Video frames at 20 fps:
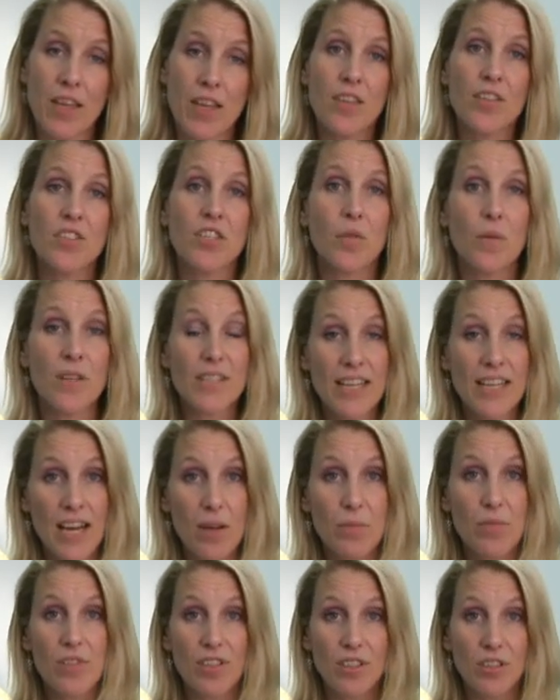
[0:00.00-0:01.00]
So it's
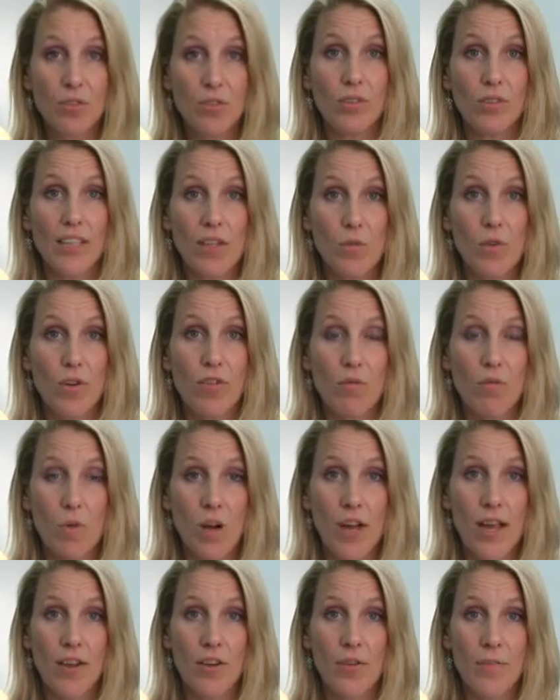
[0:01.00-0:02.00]
absolutely
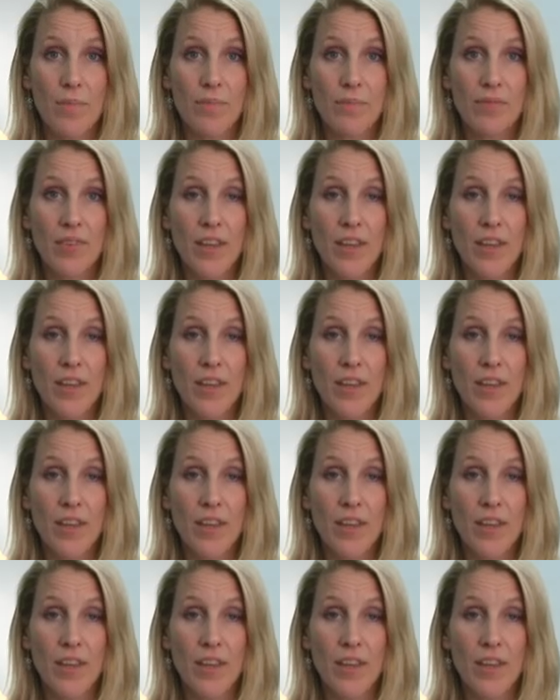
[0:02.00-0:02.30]
worthwhile.